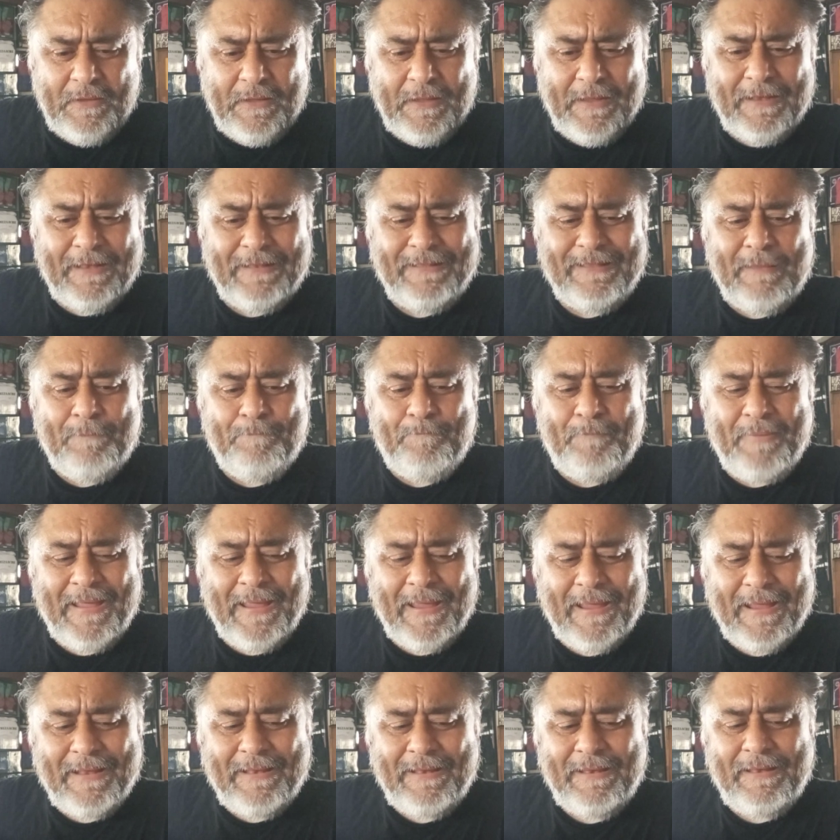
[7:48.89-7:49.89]
And
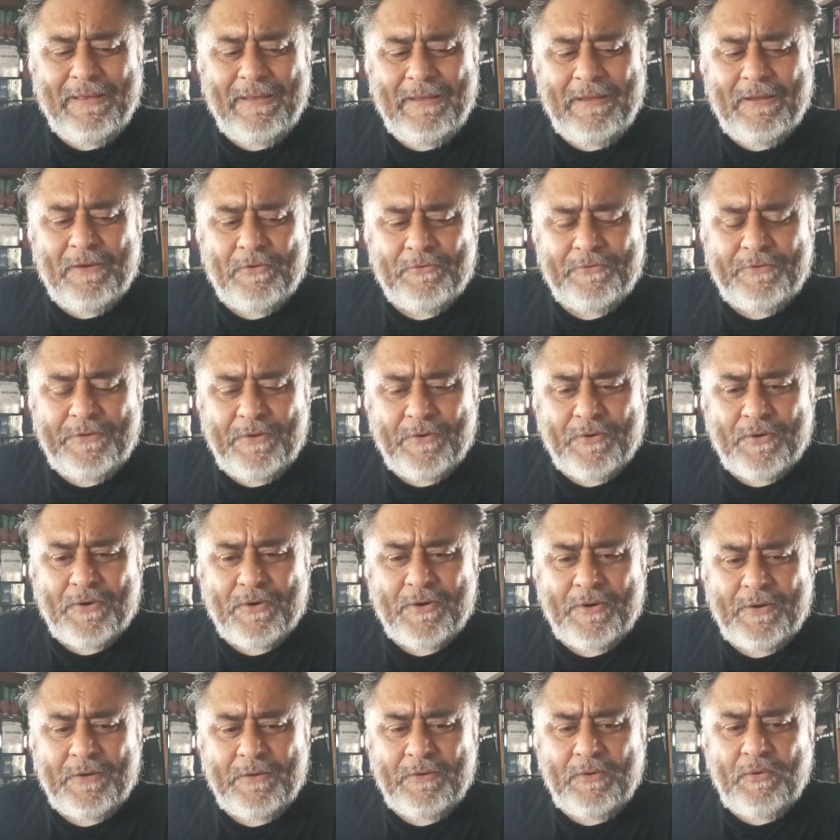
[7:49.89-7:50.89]
depending on the
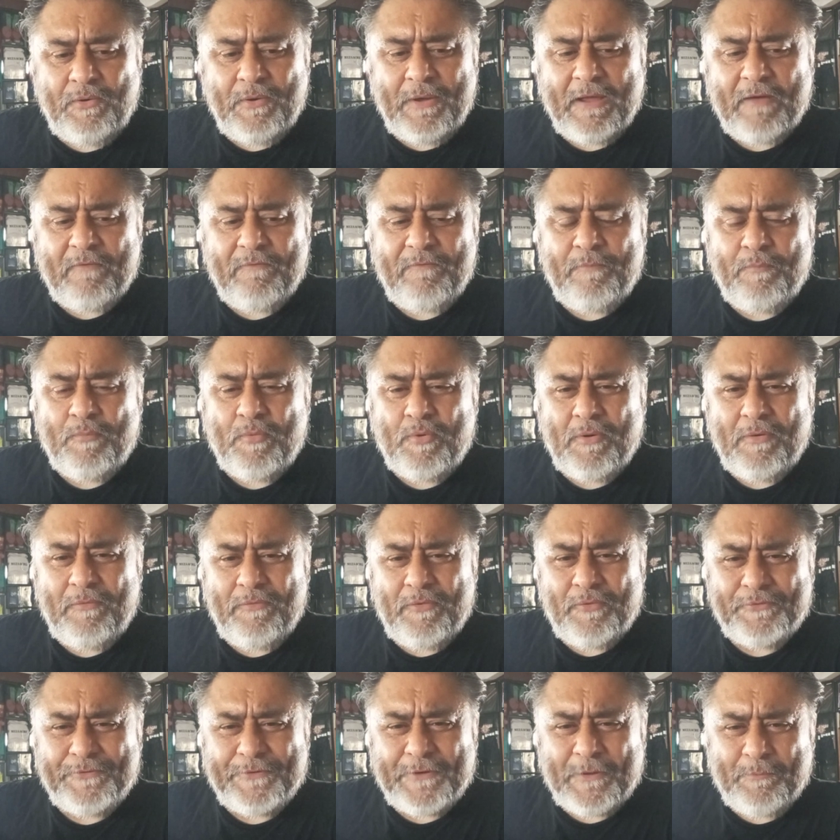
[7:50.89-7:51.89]
art, you have more of
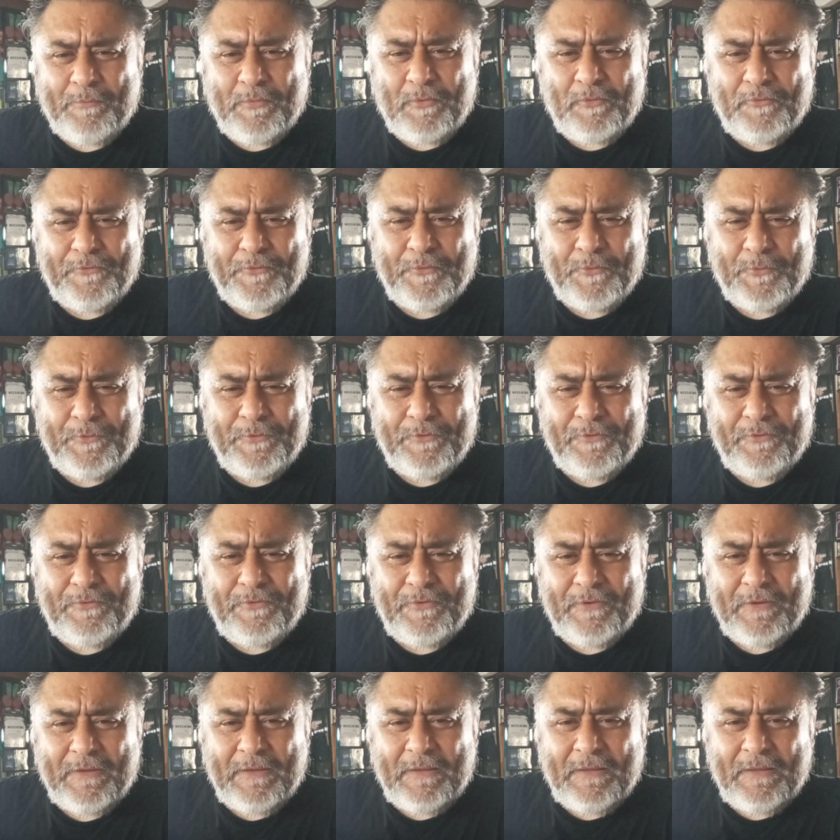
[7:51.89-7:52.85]
those humble students